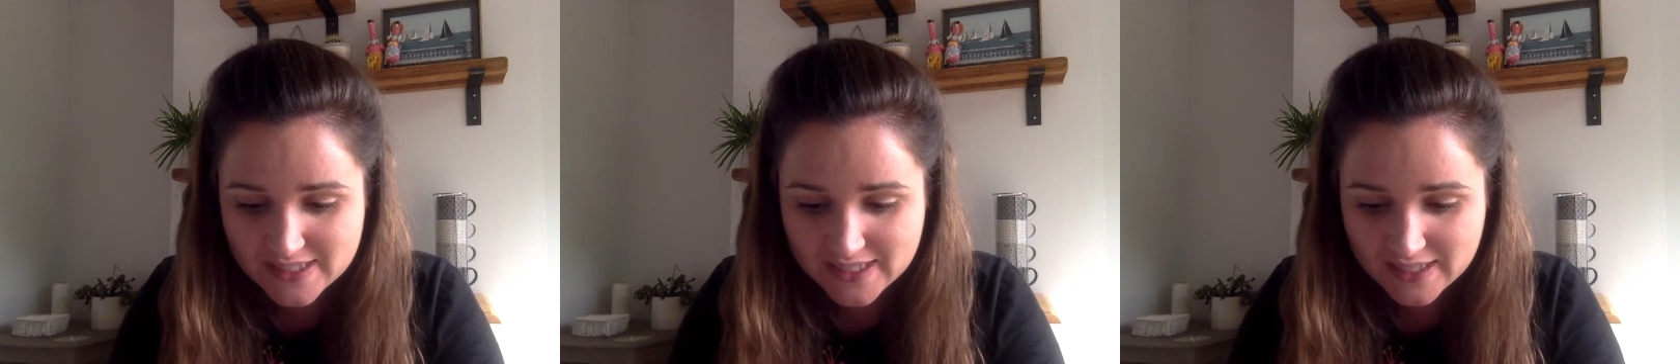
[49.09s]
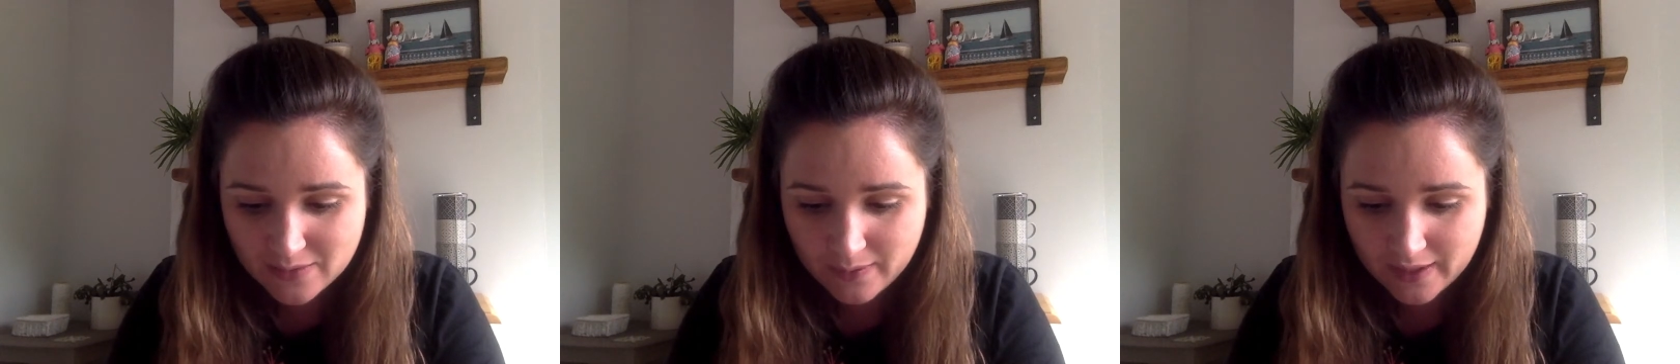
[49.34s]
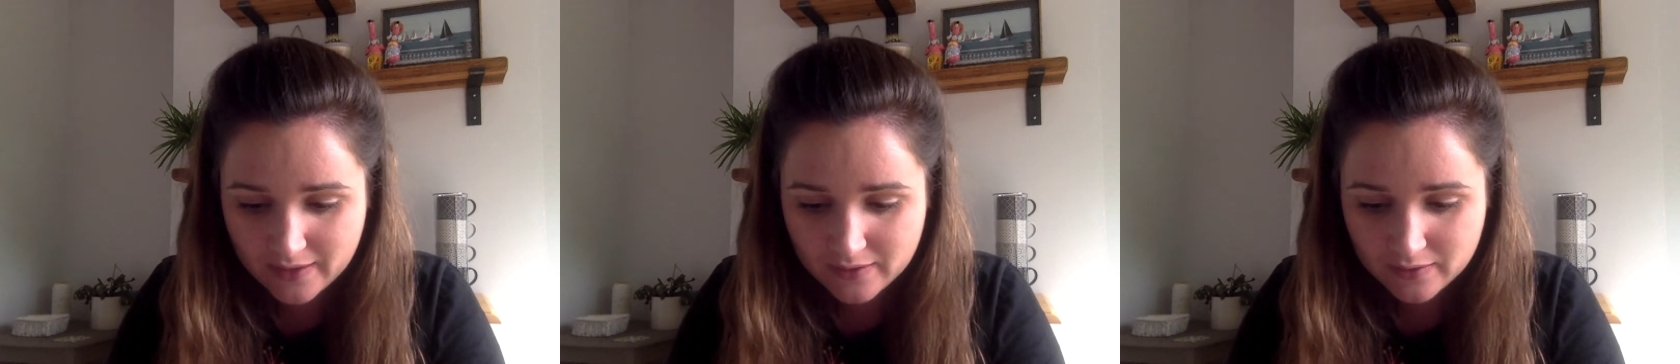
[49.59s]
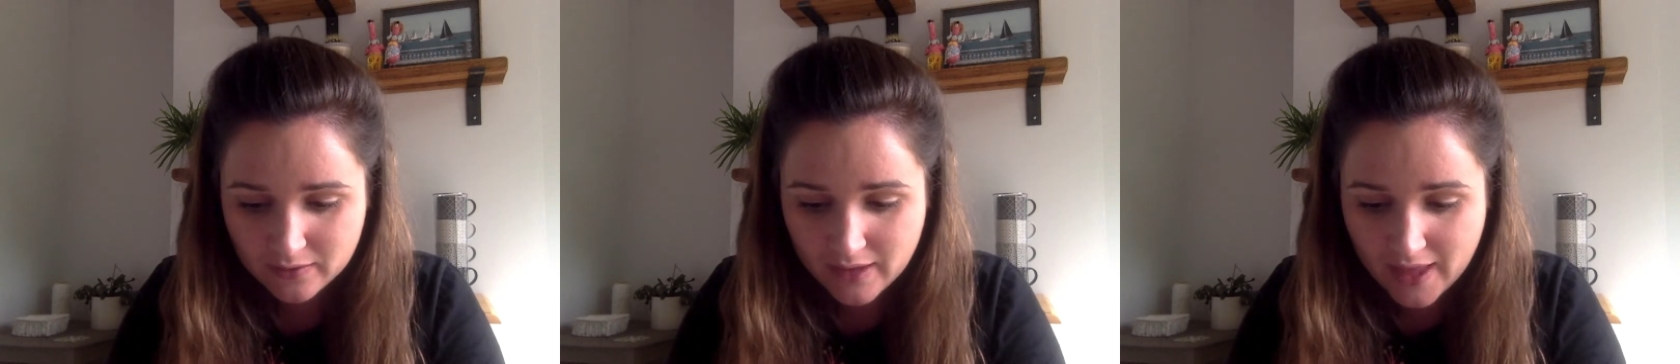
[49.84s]

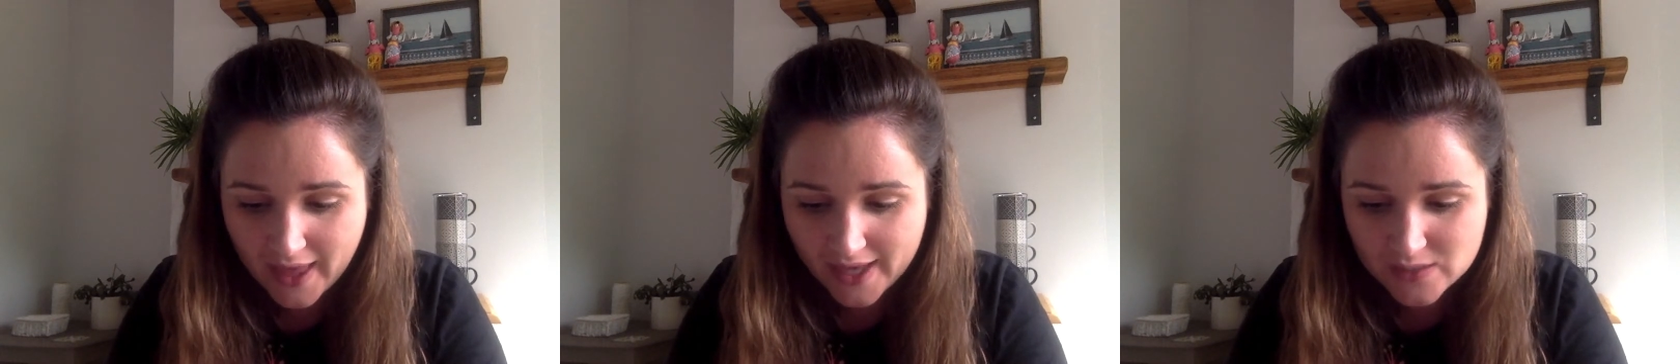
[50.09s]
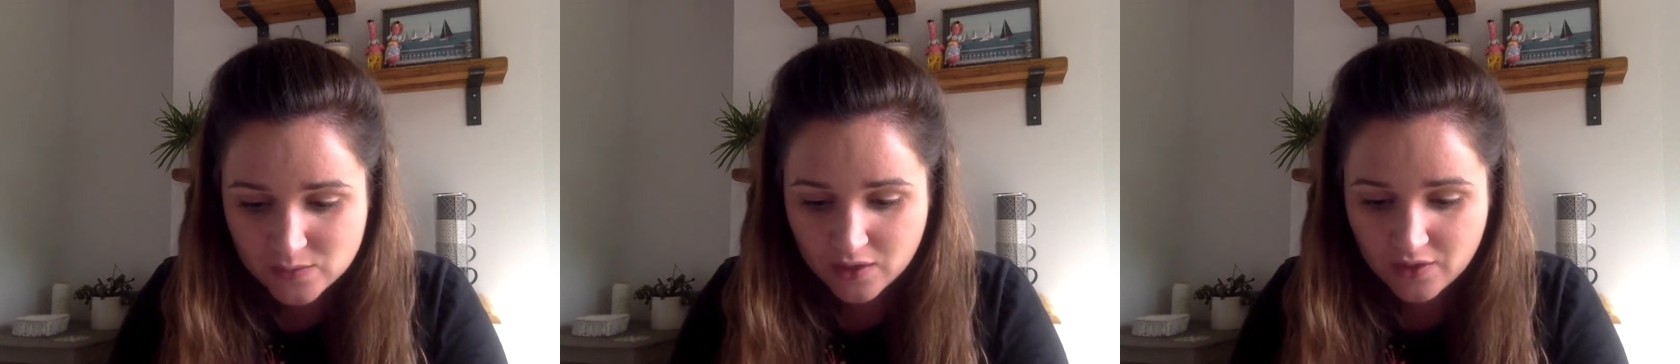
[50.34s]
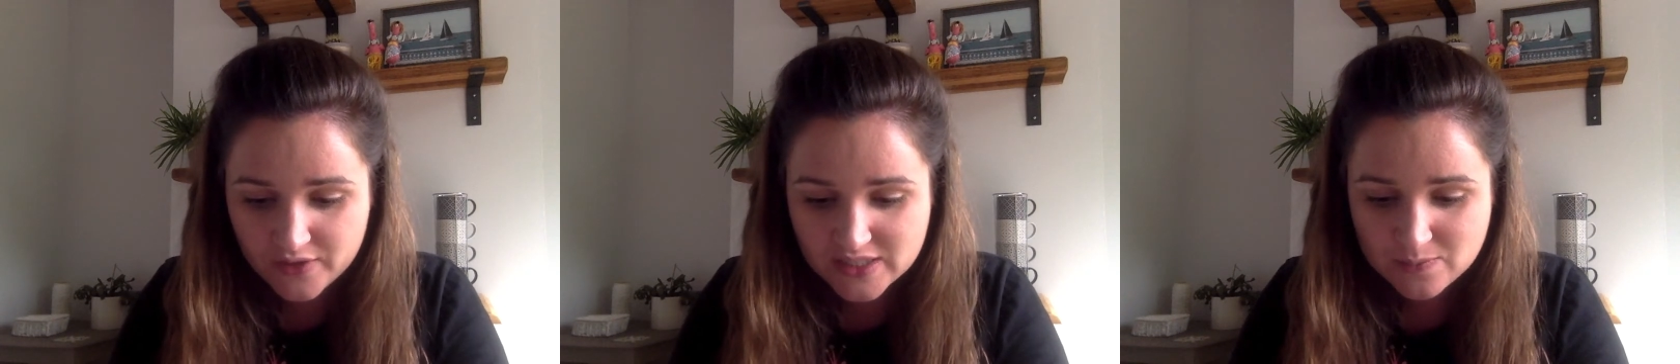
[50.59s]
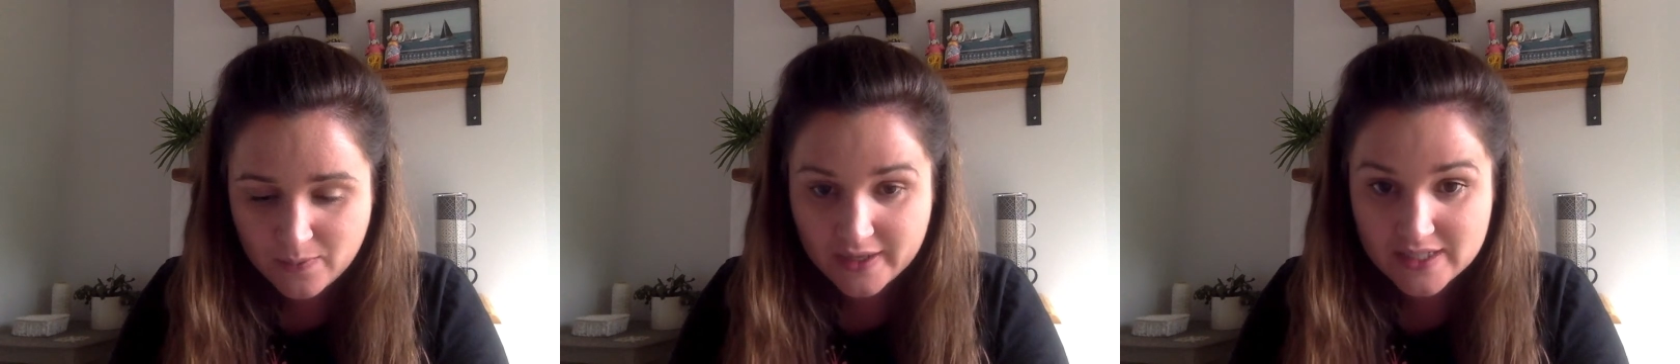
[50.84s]
Tiggywinkle as one of her
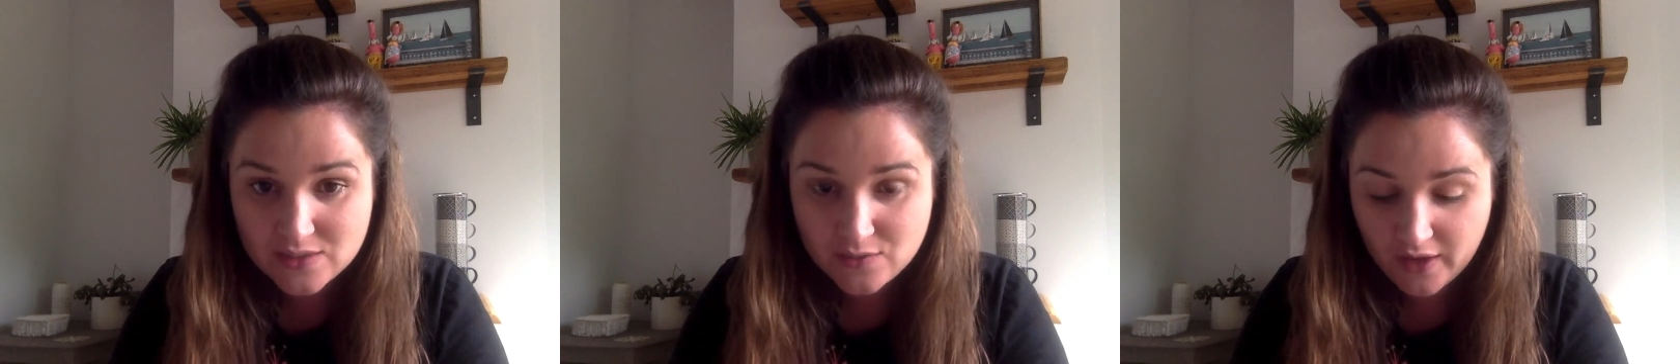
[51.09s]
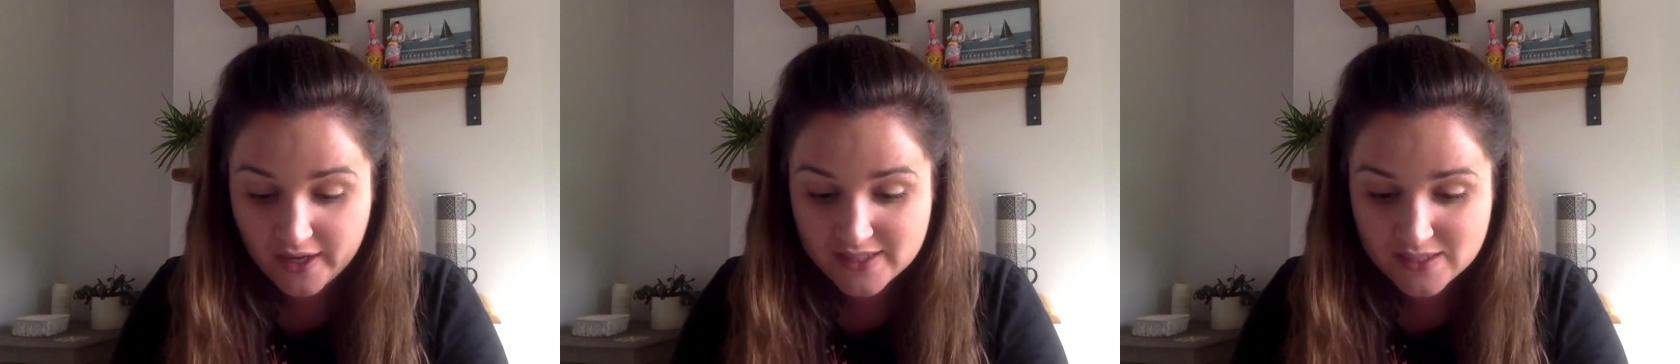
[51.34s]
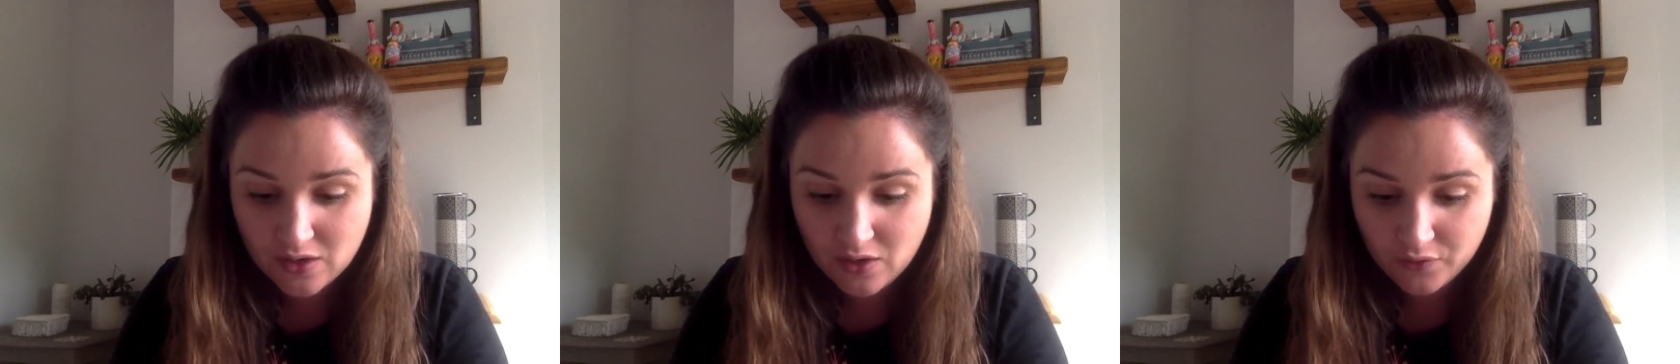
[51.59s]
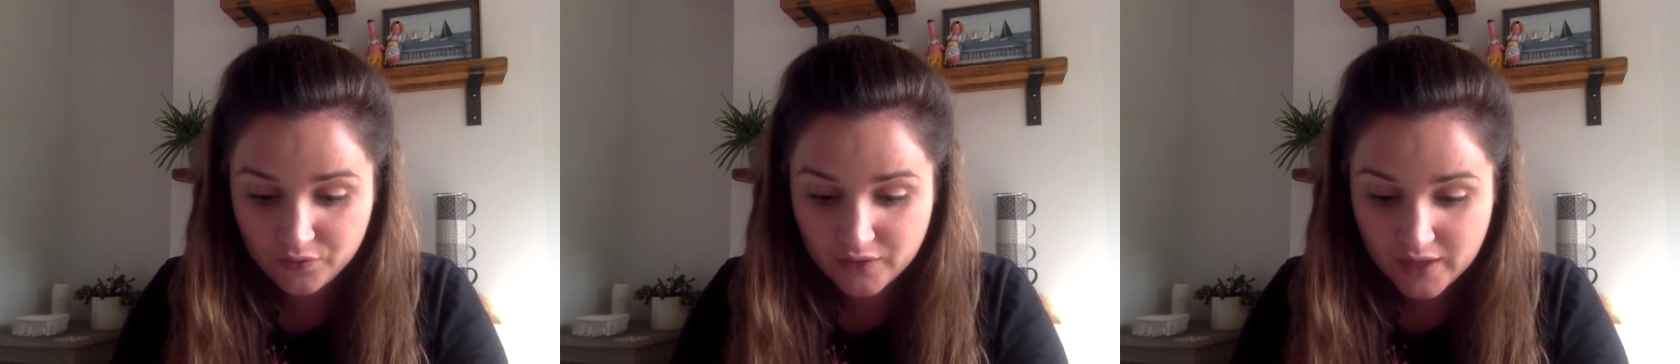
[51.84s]
spines flies
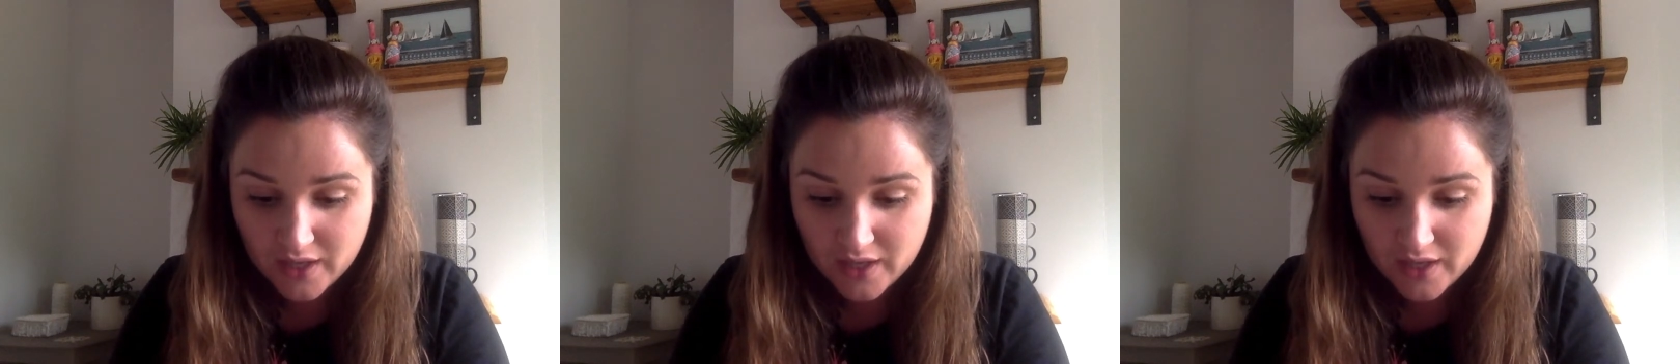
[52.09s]
off.